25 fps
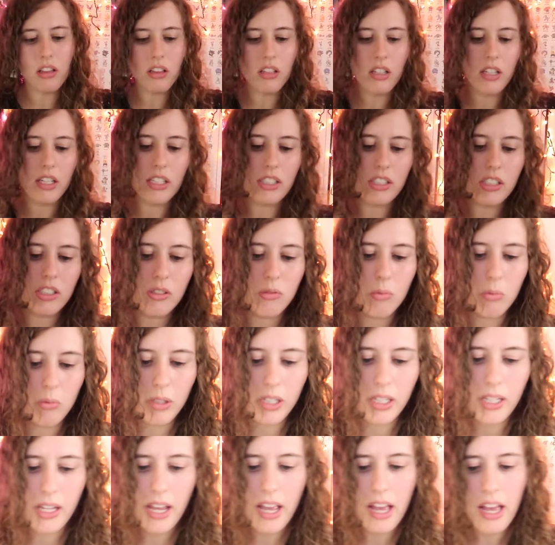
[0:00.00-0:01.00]
list,
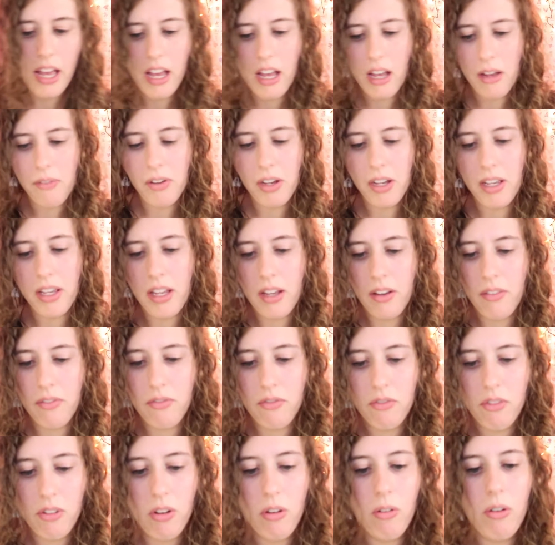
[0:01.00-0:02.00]
we have, I have
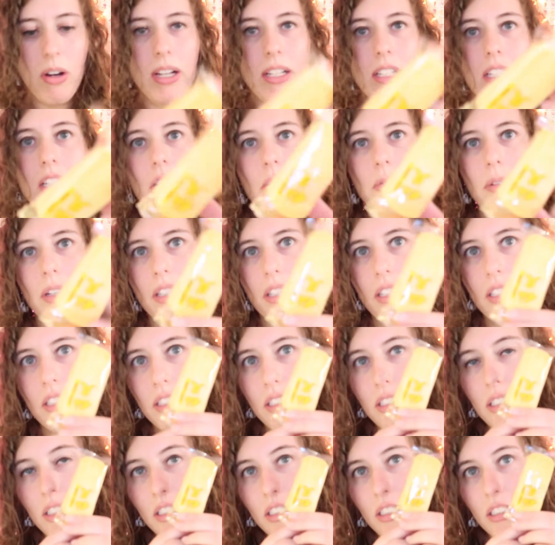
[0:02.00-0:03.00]
no idea what
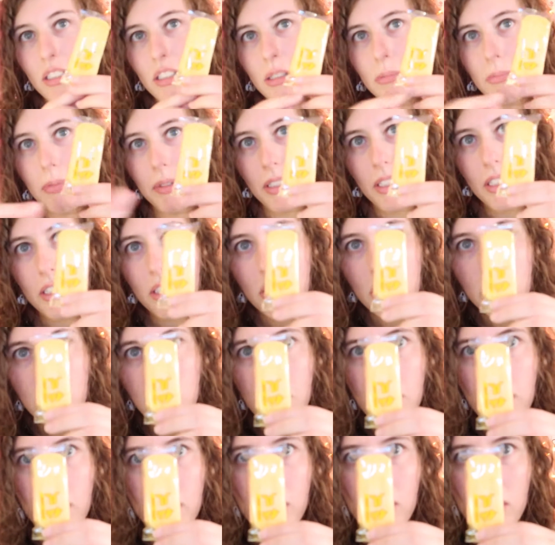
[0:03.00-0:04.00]
this is, but this is
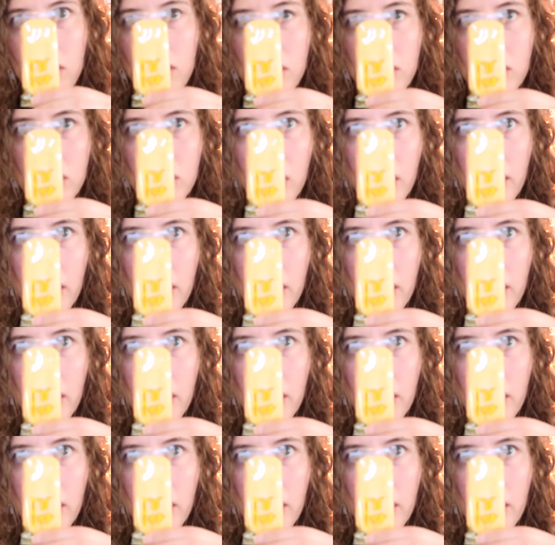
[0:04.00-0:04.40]
what it looks